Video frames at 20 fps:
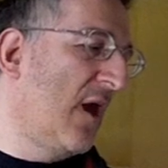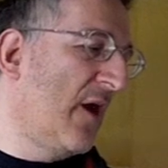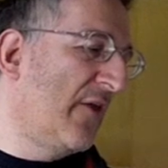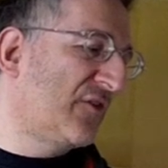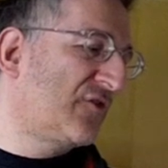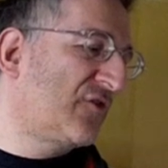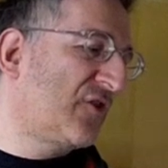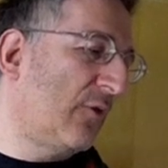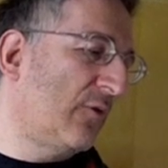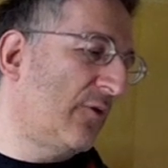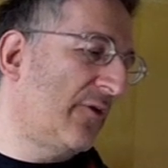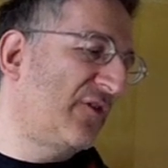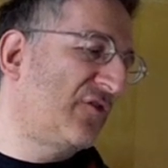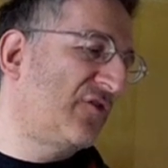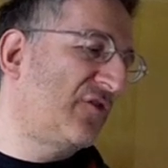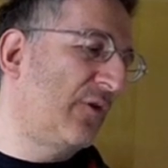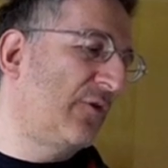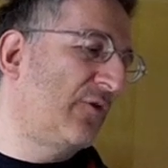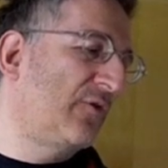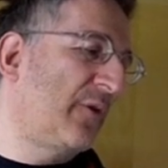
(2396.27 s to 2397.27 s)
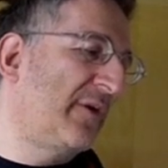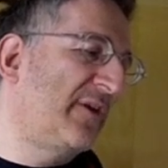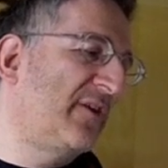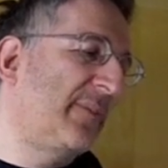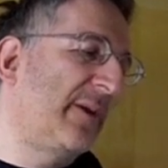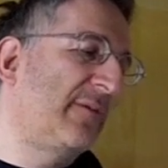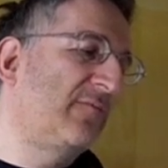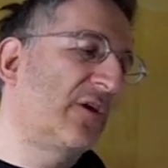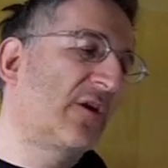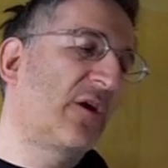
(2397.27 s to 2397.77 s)
The sole of the shoe has always
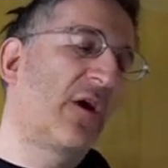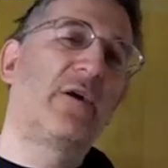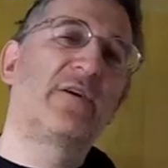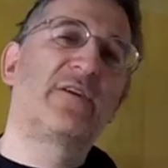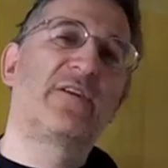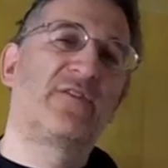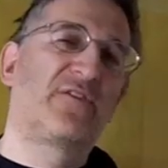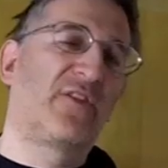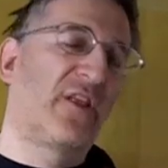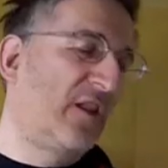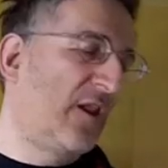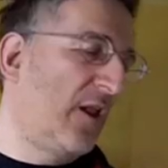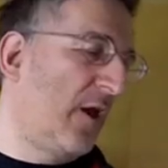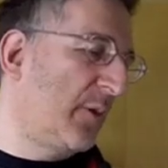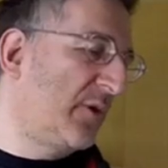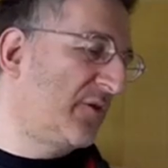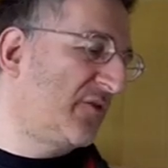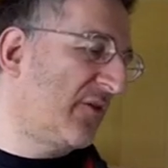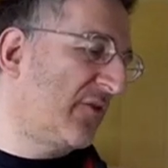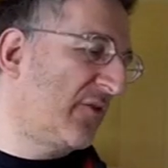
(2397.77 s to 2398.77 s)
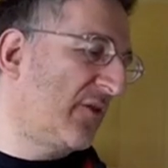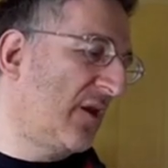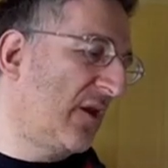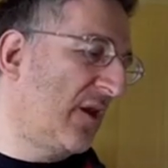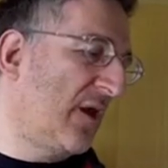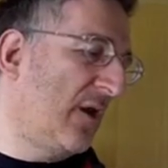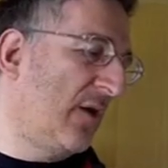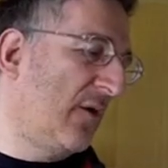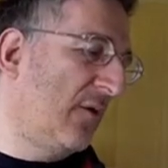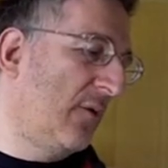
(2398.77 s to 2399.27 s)
been regarded as the lowest of the
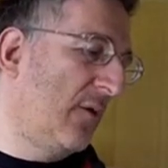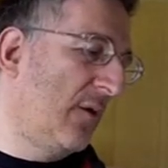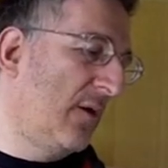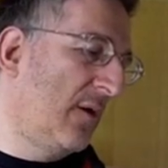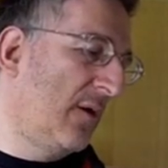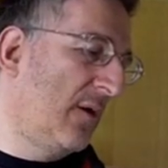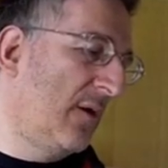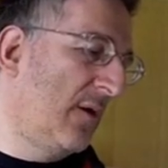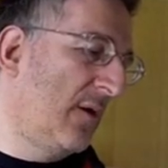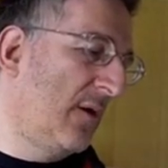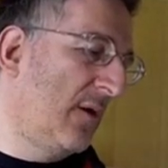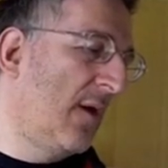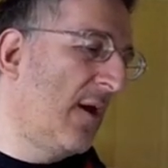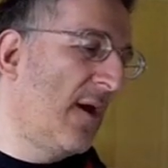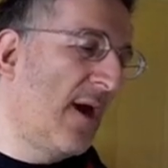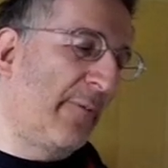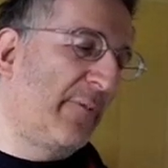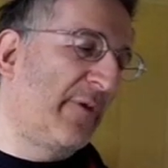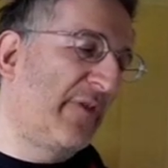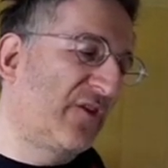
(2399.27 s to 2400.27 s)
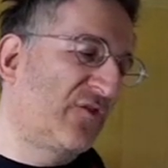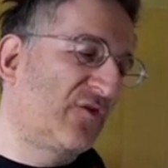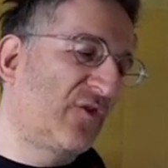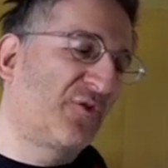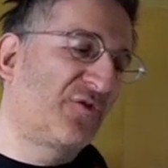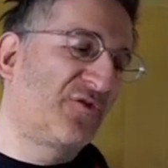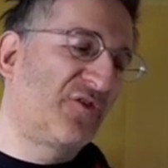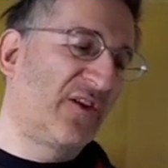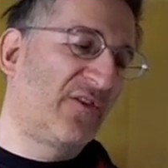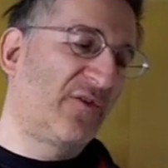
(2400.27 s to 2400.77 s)
low. And with the
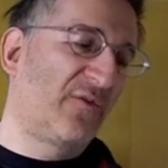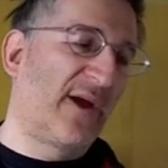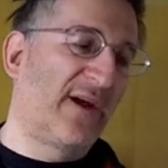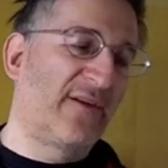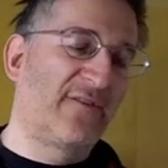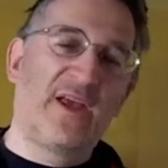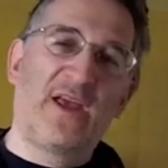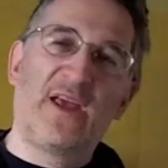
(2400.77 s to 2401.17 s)
dog shit around